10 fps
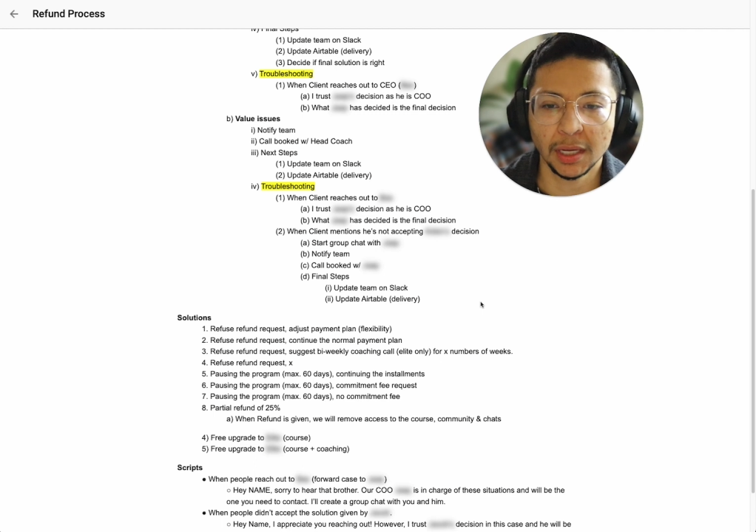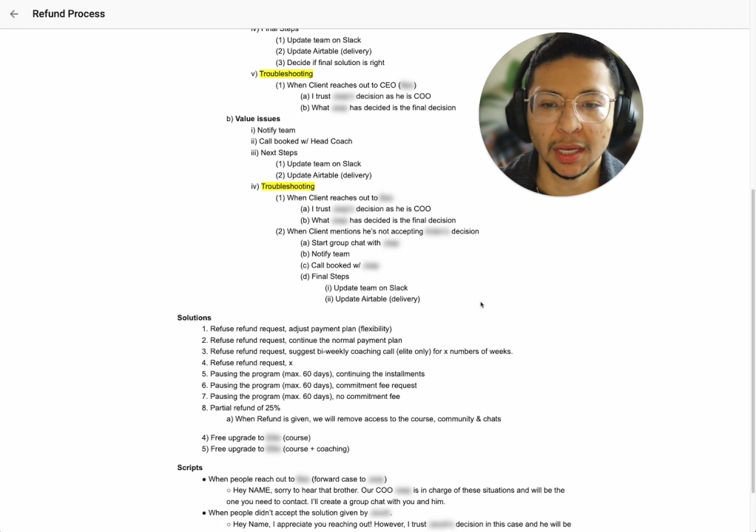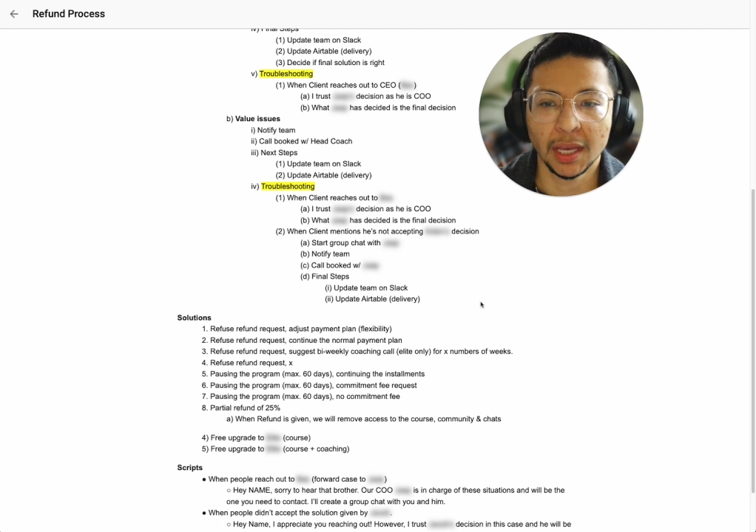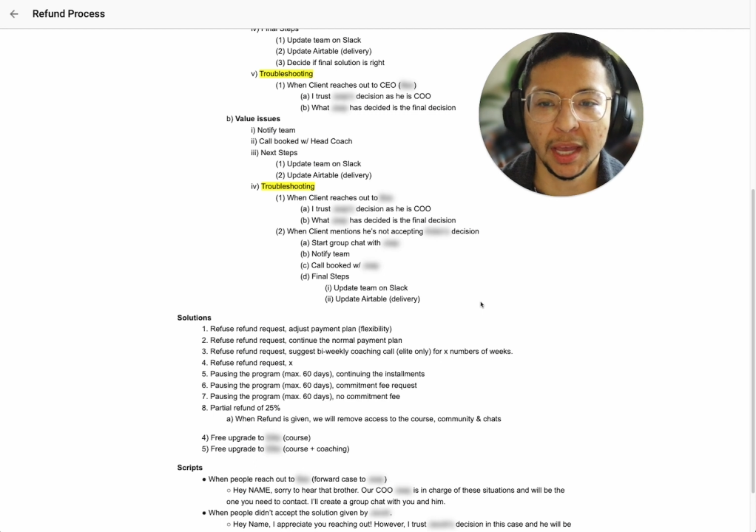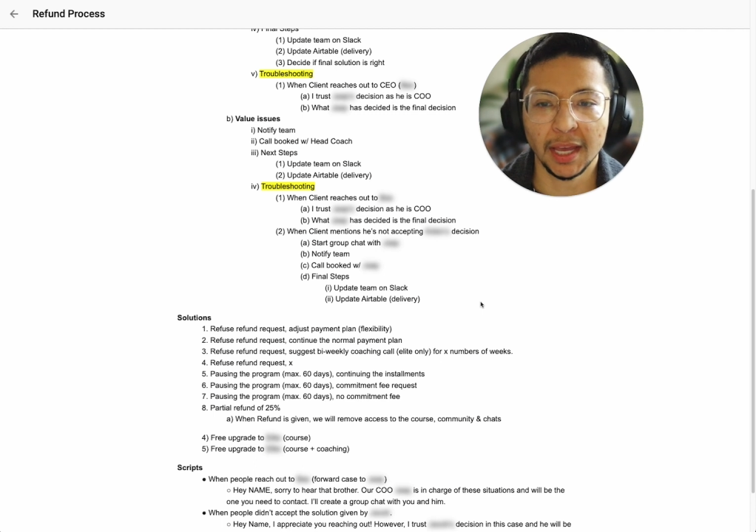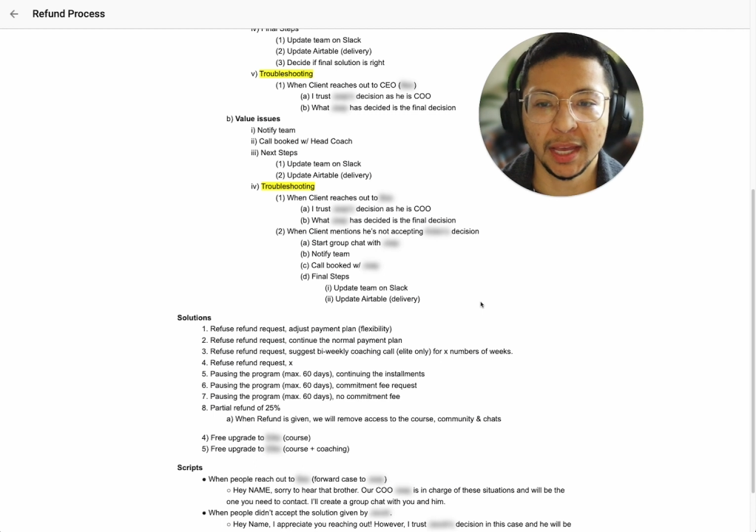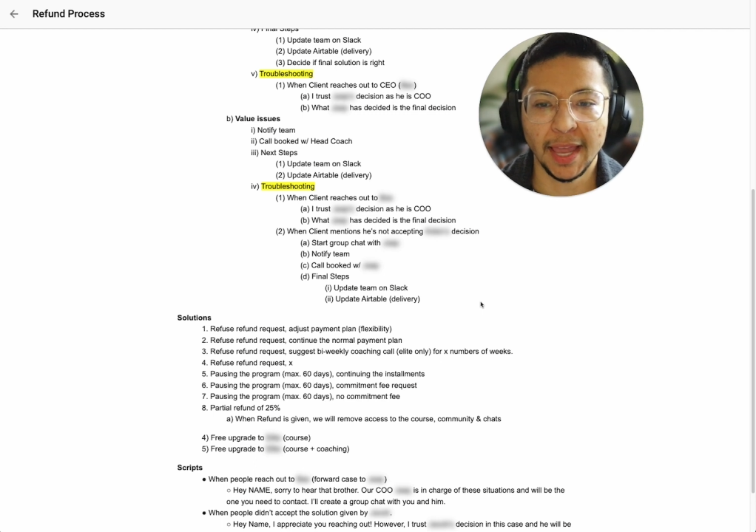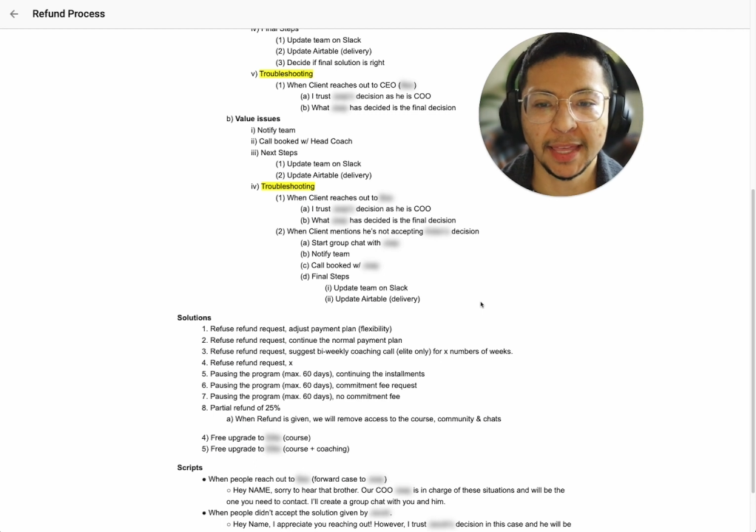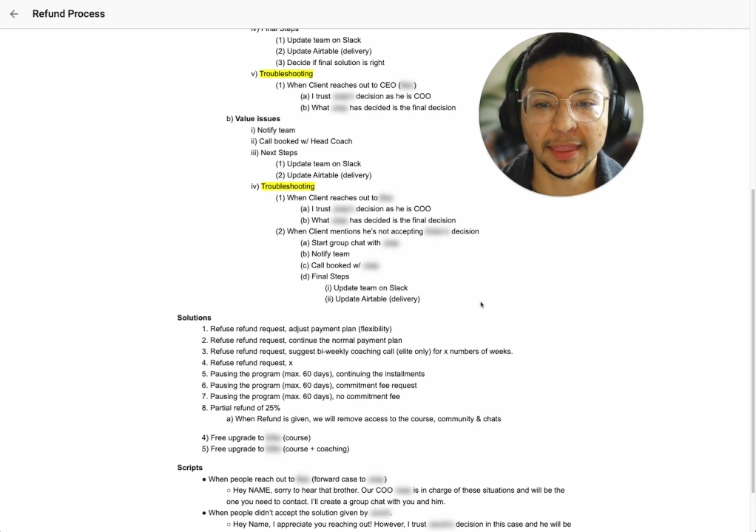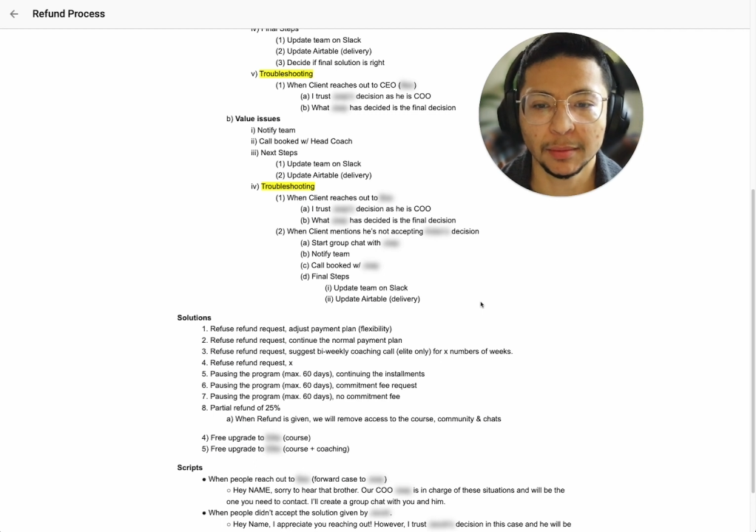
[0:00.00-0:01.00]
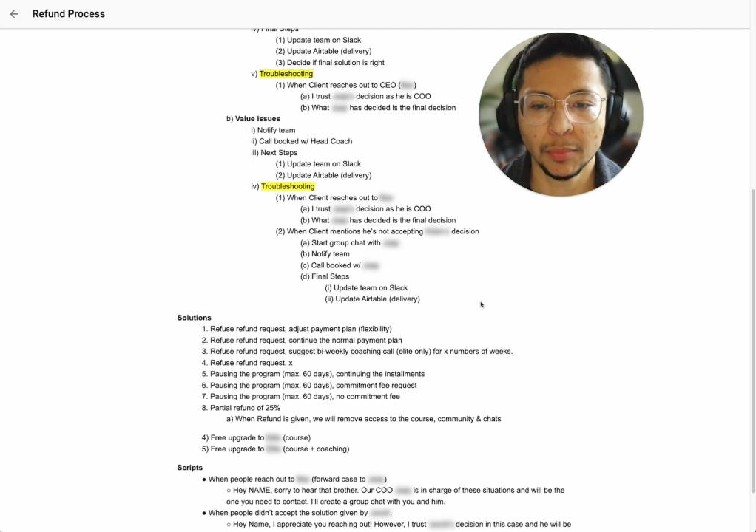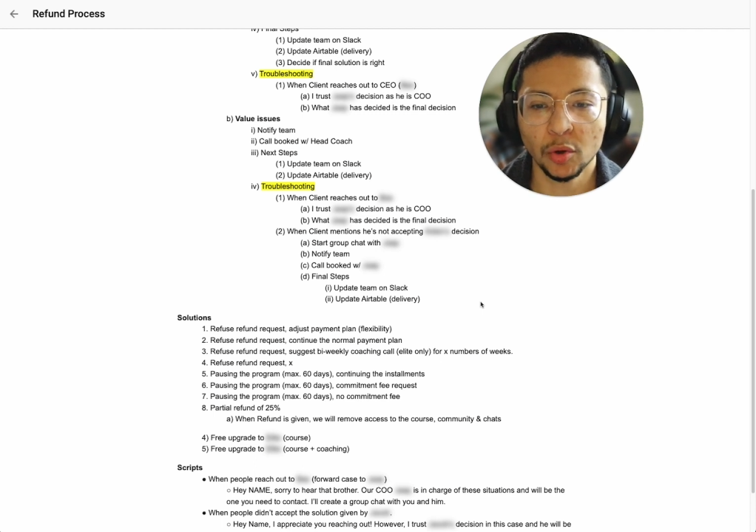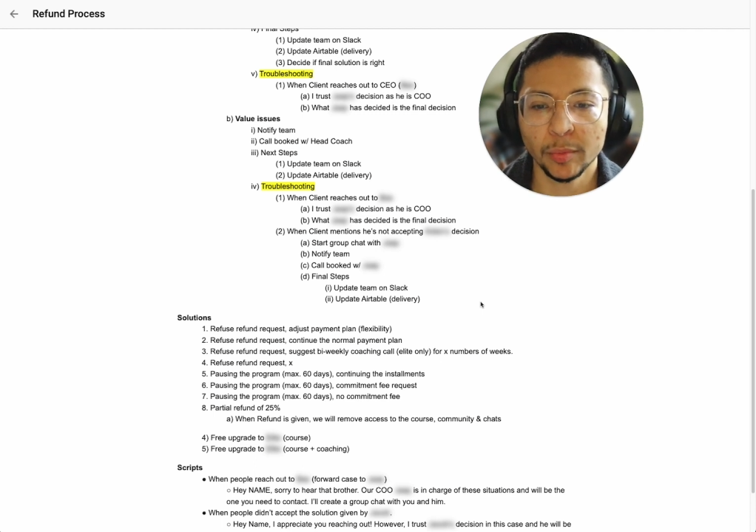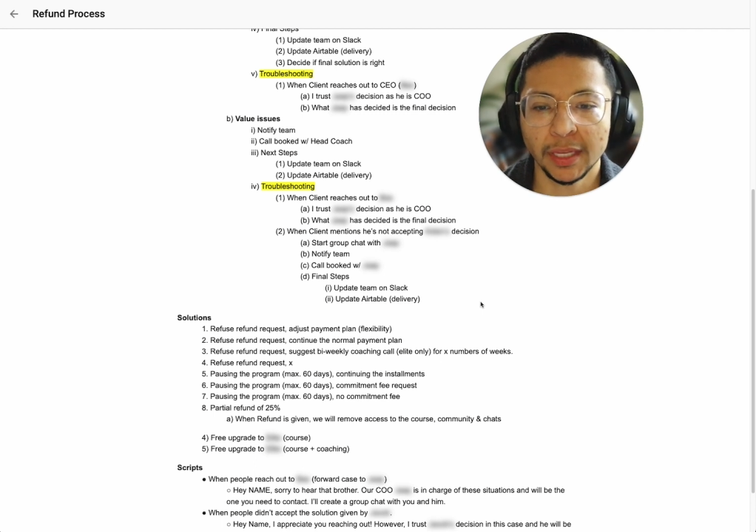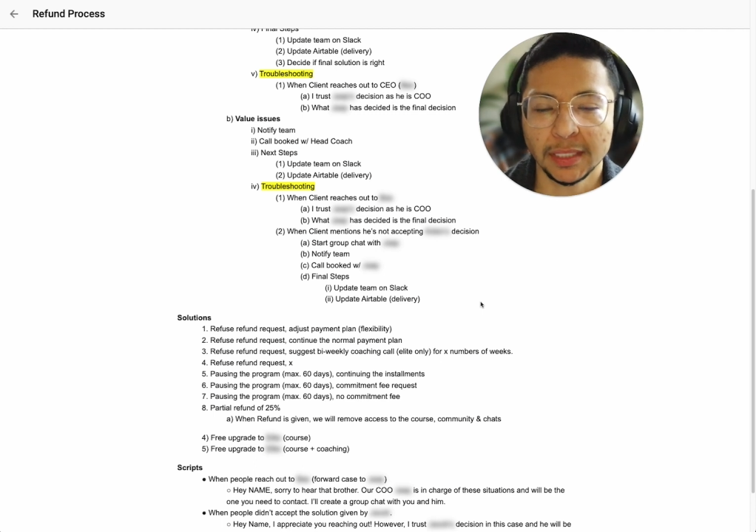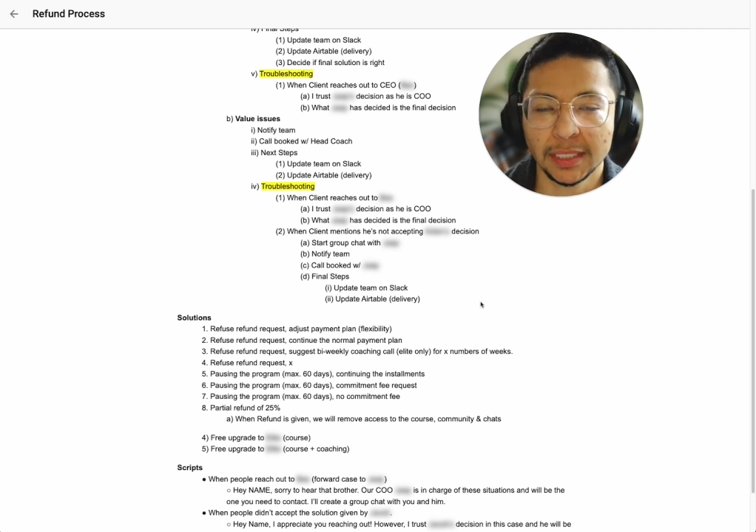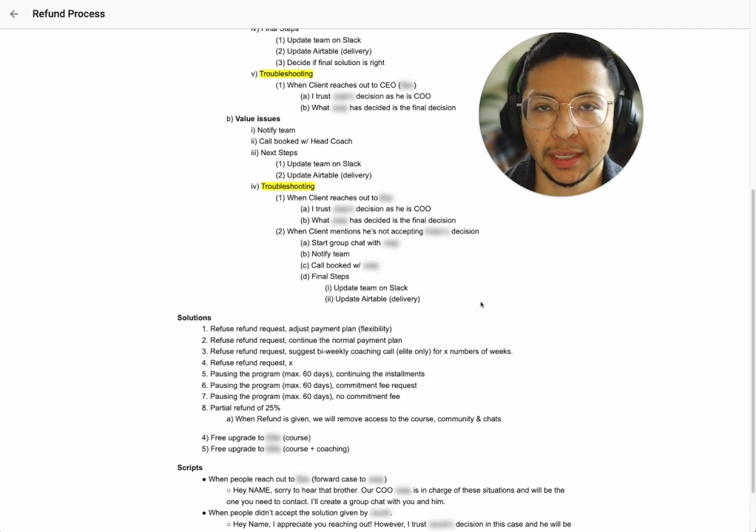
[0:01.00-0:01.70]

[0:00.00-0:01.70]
at the moment